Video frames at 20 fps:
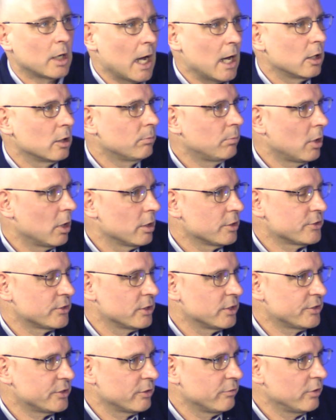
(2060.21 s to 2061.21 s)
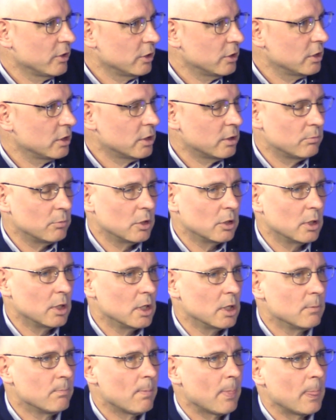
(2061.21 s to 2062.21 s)
counterparts in the civilian
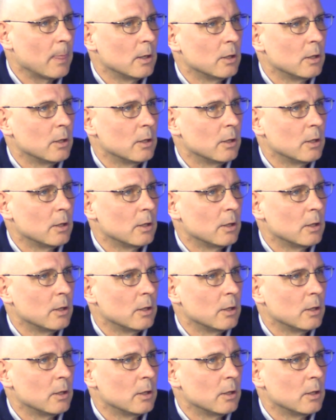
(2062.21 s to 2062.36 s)
community.